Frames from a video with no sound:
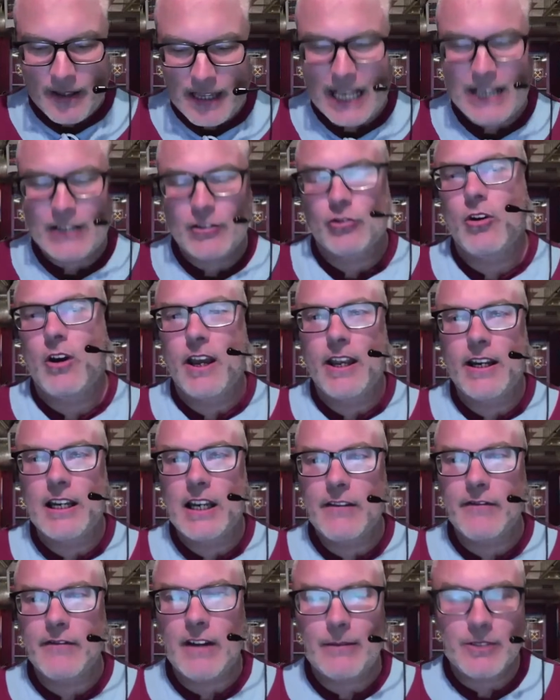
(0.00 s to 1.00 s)
Let's try and
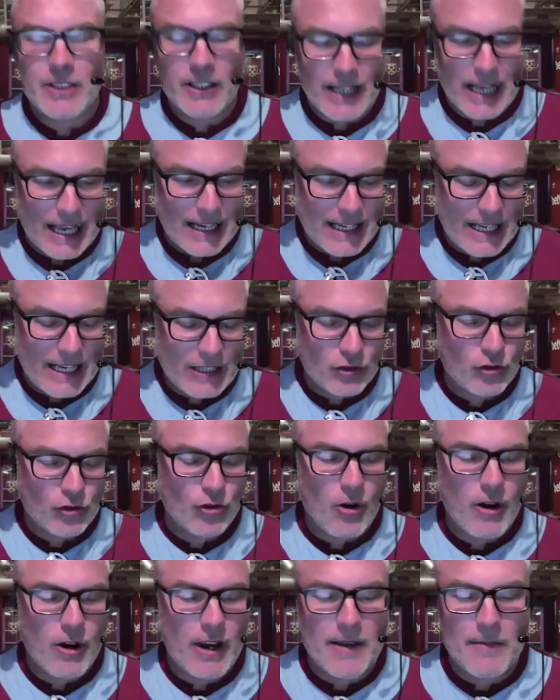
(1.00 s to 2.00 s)
live up to that. Let's
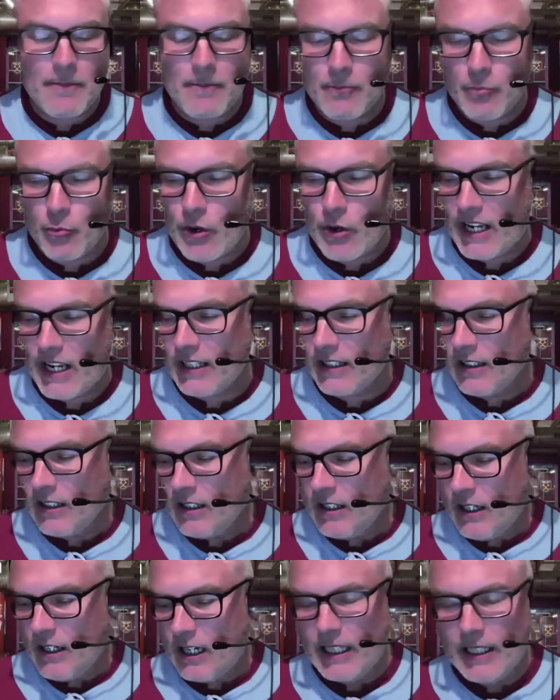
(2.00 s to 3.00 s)
try and bring
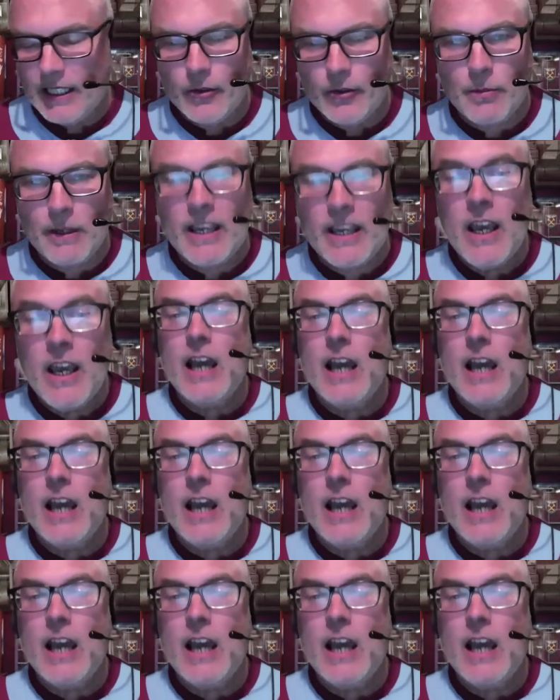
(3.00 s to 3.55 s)
a little bit.